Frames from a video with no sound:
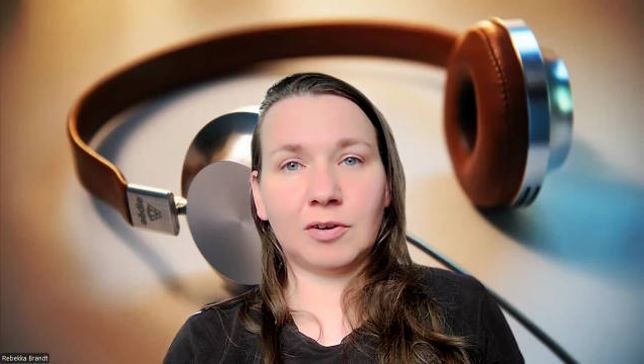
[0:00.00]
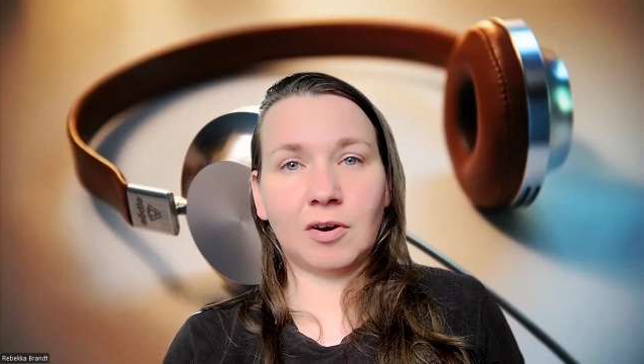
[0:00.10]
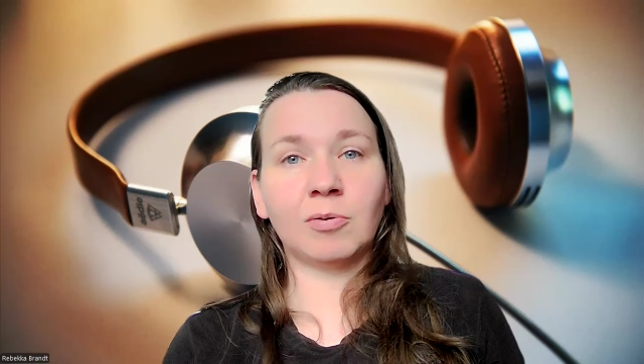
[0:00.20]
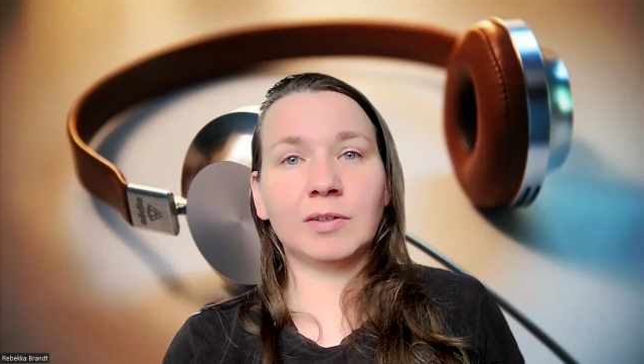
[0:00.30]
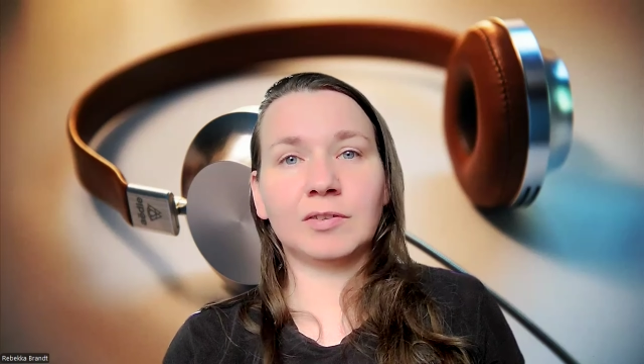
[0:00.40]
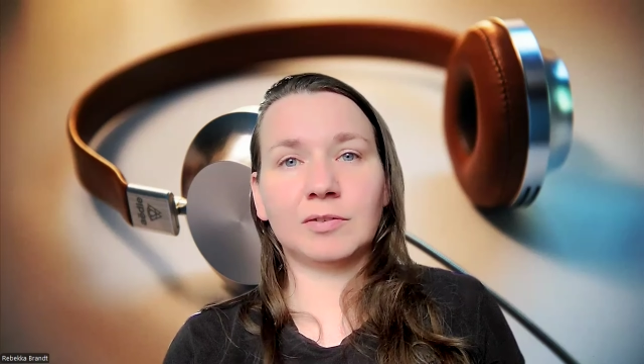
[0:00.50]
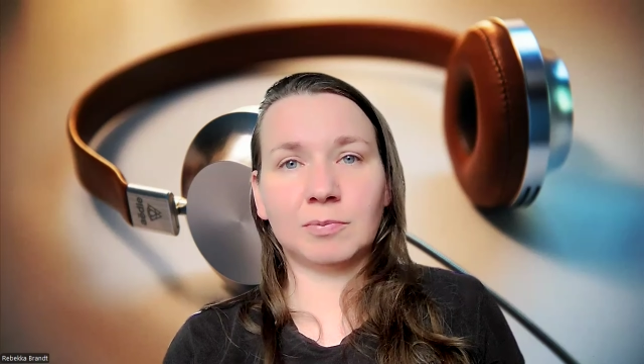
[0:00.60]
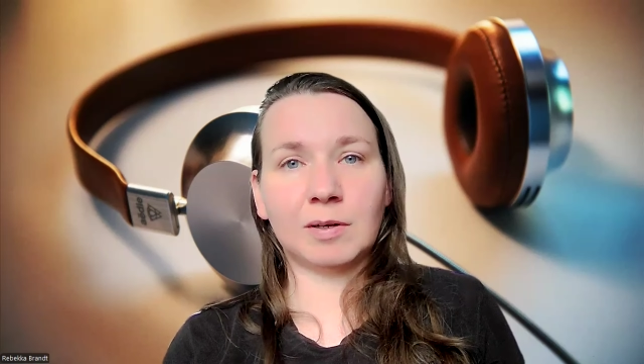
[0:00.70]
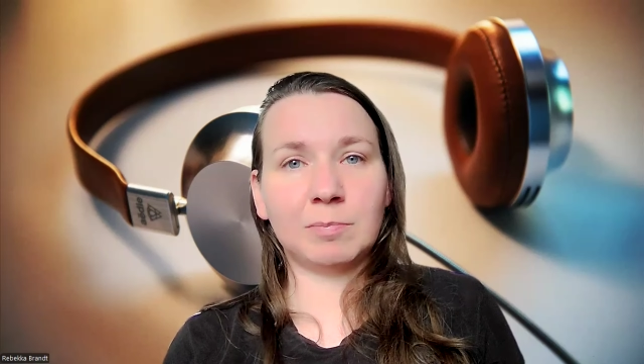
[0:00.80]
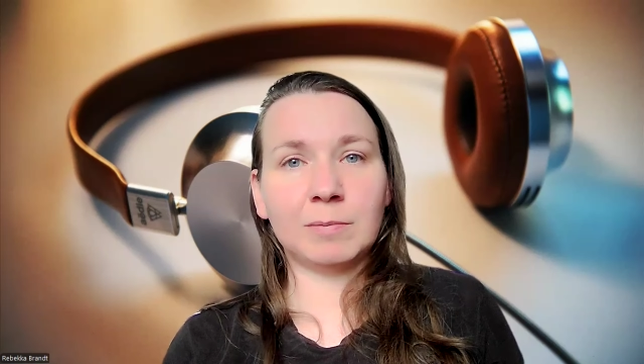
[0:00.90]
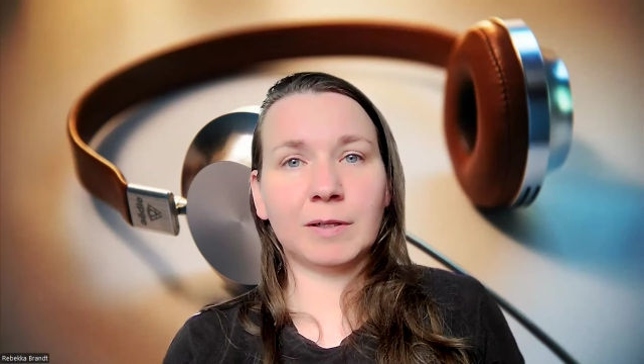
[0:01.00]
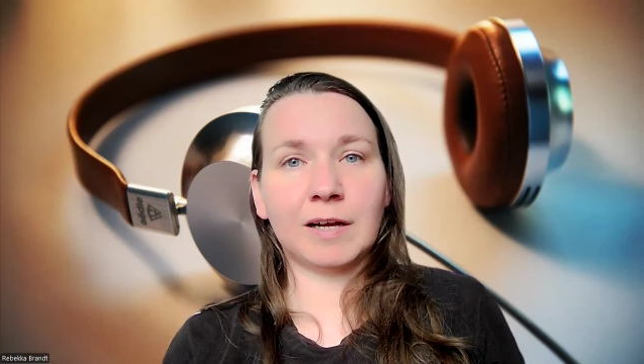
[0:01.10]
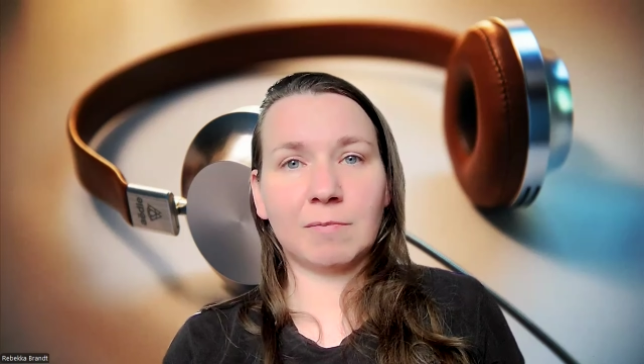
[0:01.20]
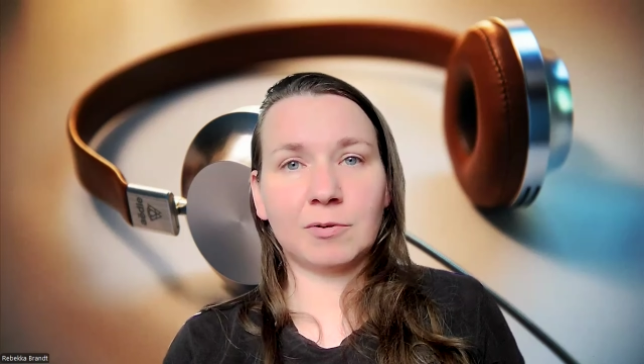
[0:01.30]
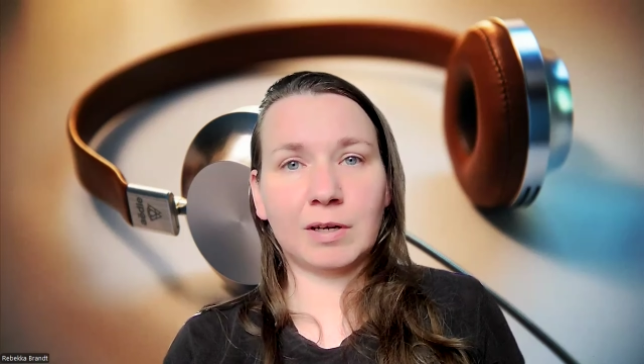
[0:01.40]
always when people
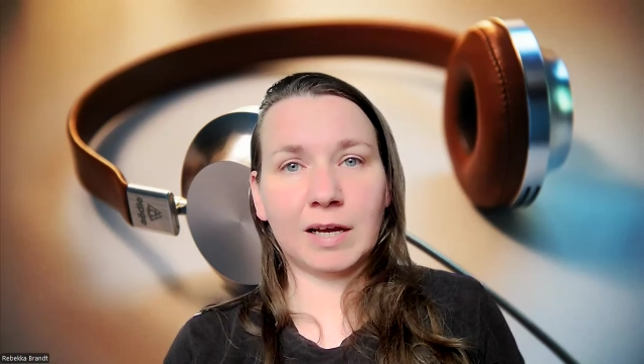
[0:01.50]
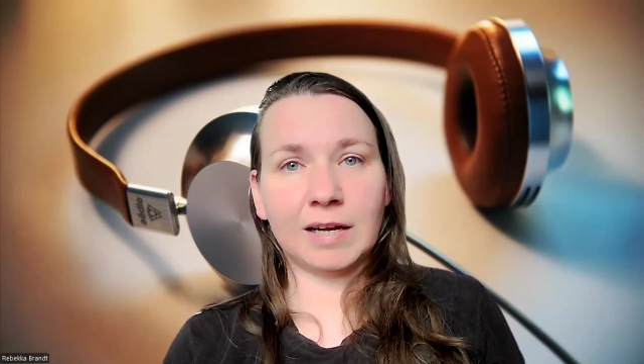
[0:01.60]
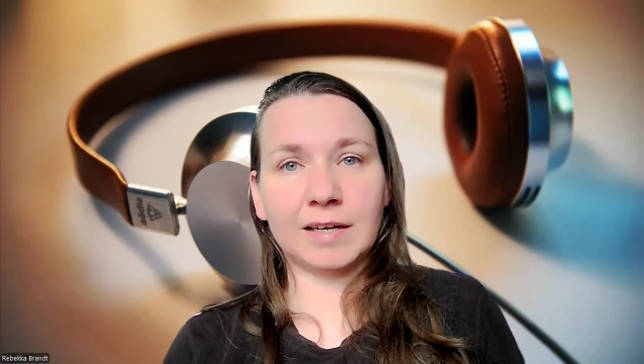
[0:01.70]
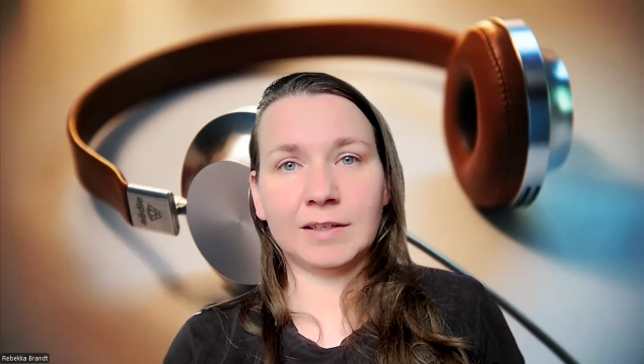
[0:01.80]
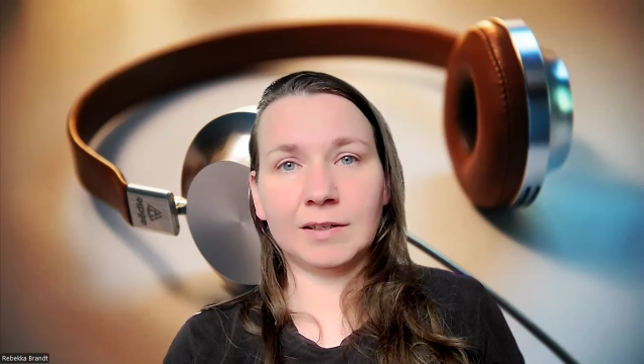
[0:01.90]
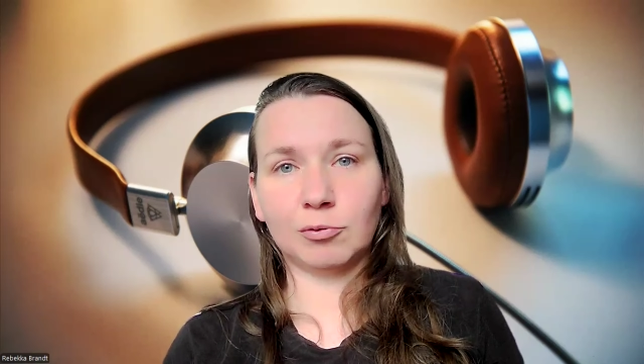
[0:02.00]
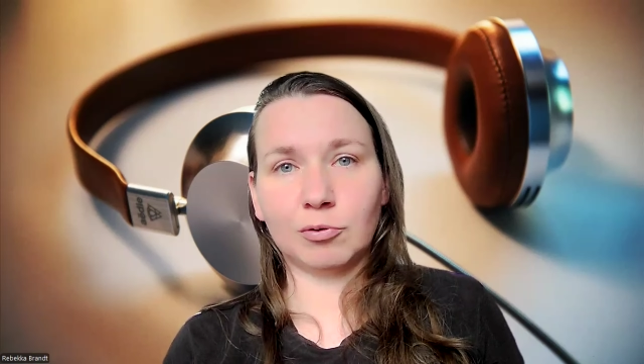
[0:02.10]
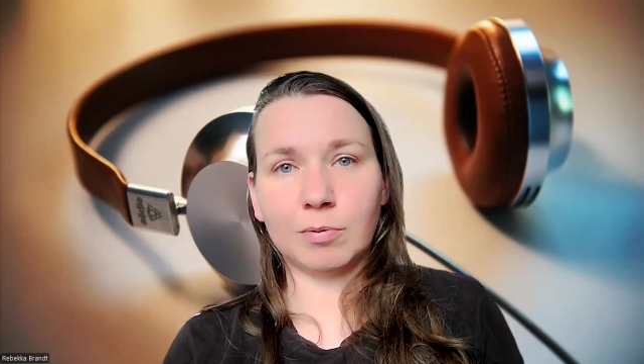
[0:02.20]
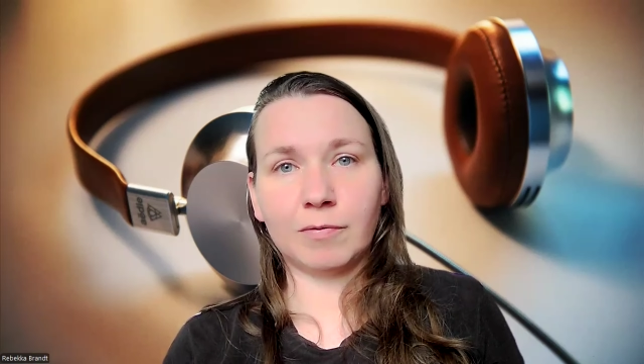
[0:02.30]
come together in a group